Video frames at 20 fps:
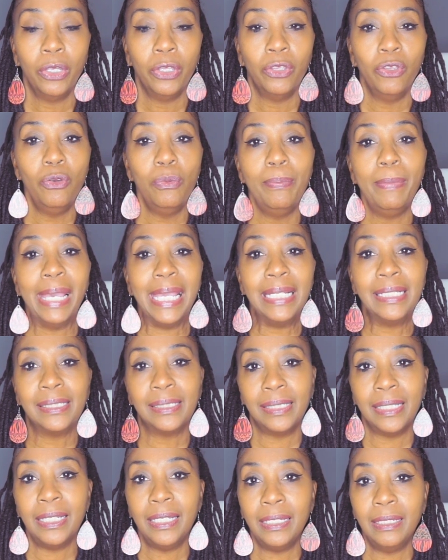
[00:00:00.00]
You may
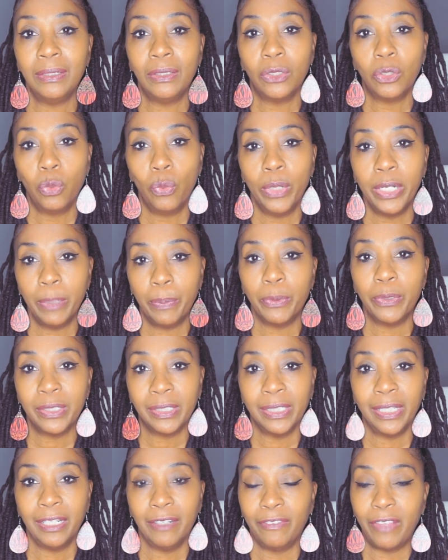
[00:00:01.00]
see twenty
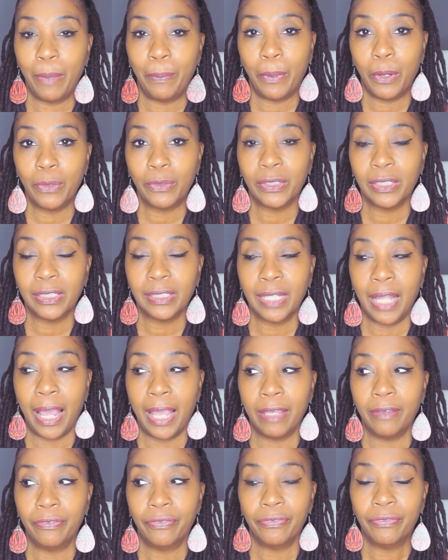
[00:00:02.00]
percent of that person's
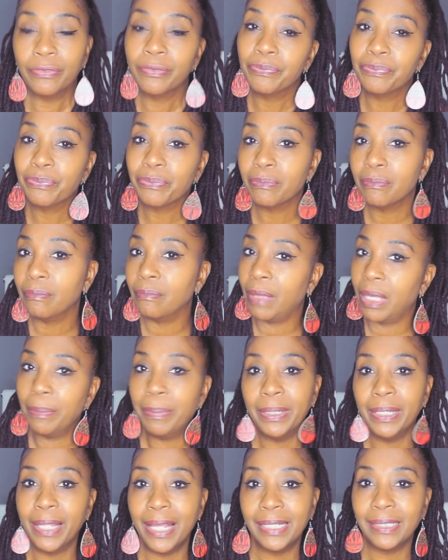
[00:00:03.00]
life,
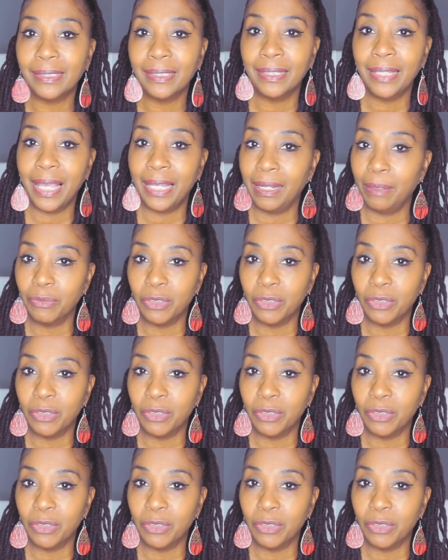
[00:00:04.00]
maybe less than that.